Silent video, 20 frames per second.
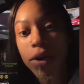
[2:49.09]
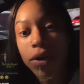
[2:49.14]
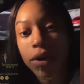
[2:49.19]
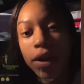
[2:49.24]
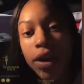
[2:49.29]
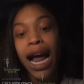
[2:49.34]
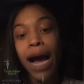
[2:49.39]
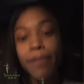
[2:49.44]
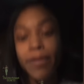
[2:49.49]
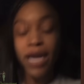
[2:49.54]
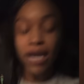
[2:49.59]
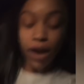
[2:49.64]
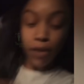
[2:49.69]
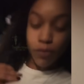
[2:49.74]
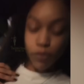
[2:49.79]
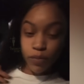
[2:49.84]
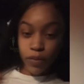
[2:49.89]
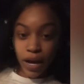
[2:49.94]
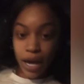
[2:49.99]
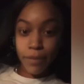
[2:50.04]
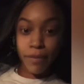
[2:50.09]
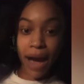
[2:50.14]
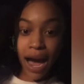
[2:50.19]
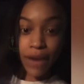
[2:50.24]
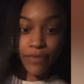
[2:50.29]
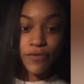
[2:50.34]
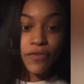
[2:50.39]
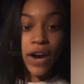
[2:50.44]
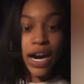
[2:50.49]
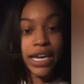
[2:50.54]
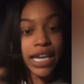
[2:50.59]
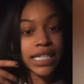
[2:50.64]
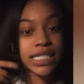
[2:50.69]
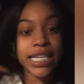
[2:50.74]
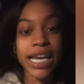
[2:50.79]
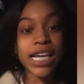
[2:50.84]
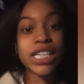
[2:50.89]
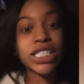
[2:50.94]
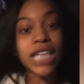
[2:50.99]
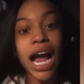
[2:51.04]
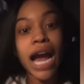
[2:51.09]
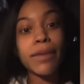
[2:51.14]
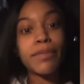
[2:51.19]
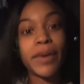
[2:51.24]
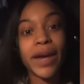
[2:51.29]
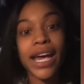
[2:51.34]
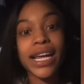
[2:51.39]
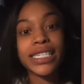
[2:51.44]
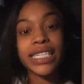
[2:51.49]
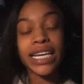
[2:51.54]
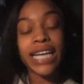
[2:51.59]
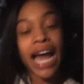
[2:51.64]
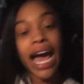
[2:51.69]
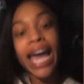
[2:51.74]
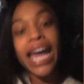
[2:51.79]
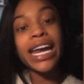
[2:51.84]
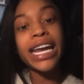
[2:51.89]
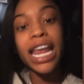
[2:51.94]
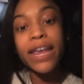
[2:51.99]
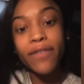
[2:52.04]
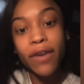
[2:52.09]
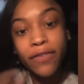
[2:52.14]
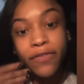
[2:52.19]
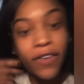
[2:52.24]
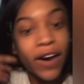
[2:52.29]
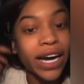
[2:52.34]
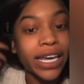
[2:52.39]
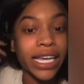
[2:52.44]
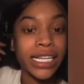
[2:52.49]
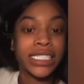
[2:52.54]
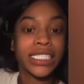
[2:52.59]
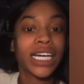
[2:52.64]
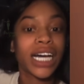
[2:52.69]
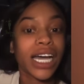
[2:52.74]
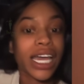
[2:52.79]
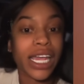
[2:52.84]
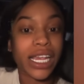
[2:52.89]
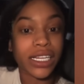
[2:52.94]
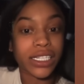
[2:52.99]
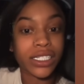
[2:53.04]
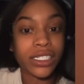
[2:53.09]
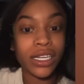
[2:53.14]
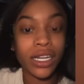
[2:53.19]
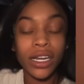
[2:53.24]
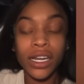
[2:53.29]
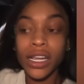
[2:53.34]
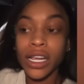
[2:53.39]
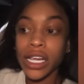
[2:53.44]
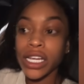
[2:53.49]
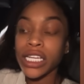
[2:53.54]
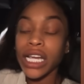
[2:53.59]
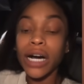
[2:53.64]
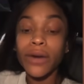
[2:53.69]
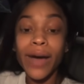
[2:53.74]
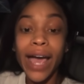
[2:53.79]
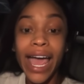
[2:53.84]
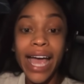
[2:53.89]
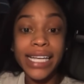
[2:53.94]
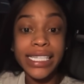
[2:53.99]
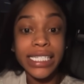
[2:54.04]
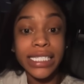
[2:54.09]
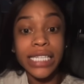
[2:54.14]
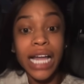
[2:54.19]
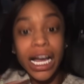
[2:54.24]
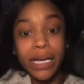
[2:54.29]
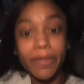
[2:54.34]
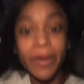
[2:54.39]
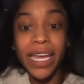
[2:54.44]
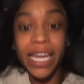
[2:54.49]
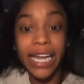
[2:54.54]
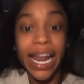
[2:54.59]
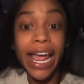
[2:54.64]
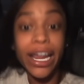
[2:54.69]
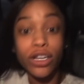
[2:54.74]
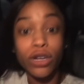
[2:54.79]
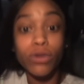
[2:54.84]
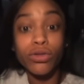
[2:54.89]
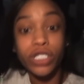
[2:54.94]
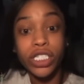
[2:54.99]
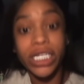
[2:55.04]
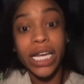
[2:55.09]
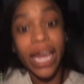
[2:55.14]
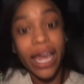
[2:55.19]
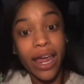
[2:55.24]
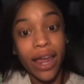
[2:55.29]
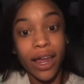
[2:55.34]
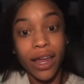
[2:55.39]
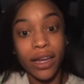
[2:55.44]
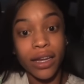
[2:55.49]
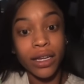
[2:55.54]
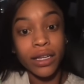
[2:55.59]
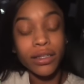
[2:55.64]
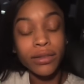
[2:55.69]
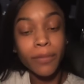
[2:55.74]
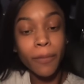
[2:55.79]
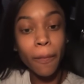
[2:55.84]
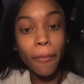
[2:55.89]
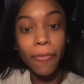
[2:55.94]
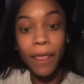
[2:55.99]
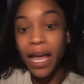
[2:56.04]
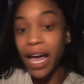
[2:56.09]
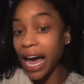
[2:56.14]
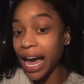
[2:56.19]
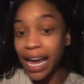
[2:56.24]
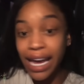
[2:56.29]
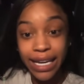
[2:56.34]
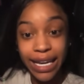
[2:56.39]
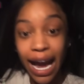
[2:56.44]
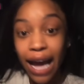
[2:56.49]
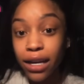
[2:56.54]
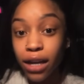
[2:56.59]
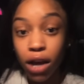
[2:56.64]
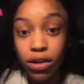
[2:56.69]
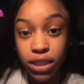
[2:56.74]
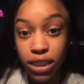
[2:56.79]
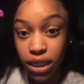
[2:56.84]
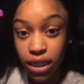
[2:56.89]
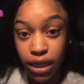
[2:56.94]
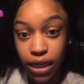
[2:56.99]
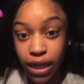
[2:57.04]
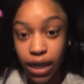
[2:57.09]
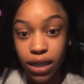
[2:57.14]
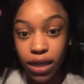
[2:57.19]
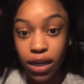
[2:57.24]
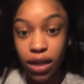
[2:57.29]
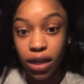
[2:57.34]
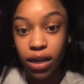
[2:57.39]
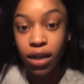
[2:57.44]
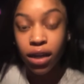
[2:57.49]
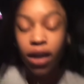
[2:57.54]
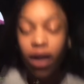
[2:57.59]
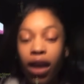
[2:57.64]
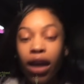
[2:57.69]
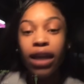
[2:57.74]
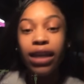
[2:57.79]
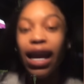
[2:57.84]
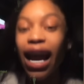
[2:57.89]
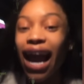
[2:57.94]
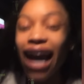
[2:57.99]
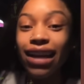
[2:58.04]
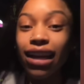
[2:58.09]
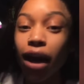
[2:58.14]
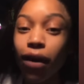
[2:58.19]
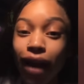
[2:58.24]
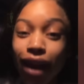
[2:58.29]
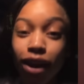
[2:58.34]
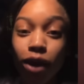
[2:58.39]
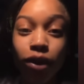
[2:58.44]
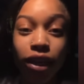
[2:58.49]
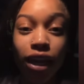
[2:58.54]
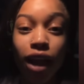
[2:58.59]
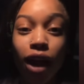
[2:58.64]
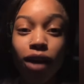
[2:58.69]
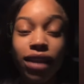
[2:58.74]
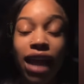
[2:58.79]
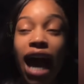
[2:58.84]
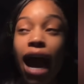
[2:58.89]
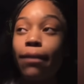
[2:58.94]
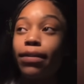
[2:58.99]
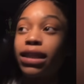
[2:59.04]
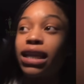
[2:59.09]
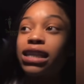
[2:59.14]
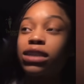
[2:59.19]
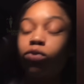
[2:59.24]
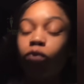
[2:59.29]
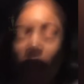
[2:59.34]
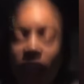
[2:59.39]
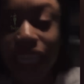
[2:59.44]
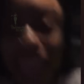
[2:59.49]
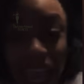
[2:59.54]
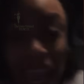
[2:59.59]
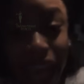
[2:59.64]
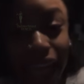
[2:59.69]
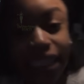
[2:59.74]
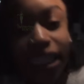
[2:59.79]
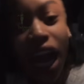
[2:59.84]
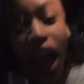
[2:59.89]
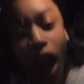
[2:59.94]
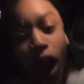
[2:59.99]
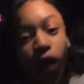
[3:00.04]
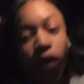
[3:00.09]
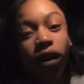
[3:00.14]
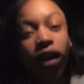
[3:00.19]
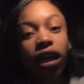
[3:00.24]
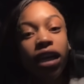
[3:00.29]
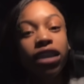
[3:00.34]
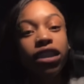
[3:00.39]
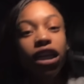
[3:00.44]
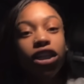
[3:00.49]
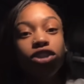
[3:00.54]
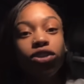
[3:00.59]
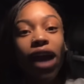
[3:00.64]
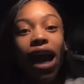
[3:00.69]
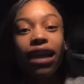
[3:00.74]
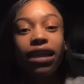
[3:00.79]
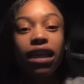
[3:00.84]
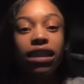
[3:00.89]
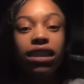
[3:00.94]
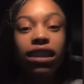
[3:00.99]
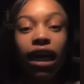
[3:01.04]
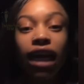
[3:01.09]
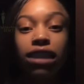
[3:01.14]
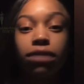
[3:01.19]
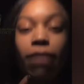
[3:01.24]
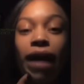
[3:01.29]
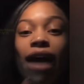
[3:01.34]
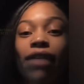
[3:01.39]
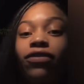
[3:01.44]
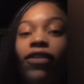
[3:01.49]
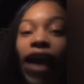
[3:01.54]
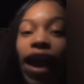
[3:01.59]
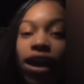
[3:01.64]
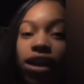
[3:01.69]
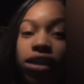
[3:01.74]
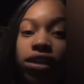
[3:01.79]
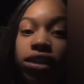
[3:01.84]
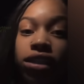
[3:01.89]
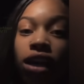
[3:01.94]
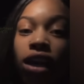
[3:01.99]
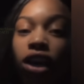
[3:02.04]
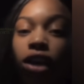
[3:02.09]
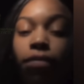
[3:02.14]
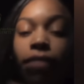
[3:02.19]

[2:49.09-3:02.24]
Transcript: And I'm in my fucking t-shirt, bitch, and I ain't even fucking touched. Your ass snuck me and ain't do shit. I ain't got no security. Y'all know I don't get on live, but this weak hoe just tried to touch my face.